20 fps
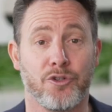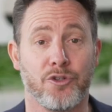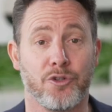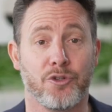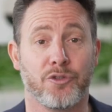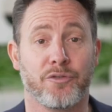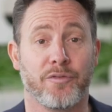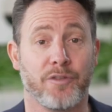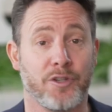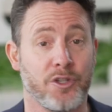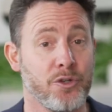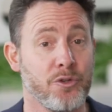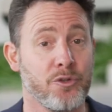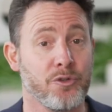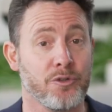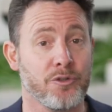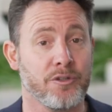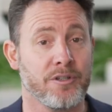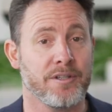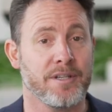news for
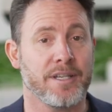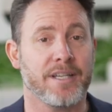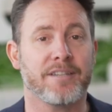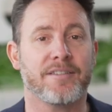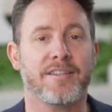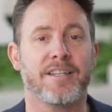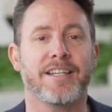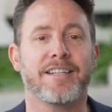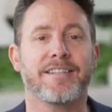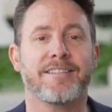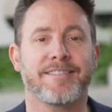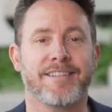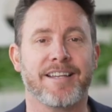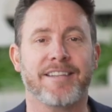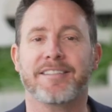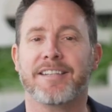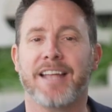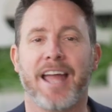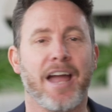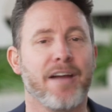you is that it
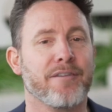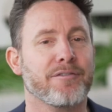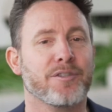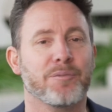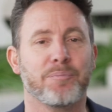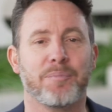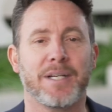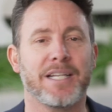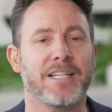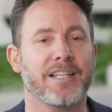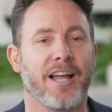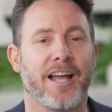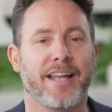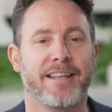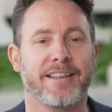doesn't have to be like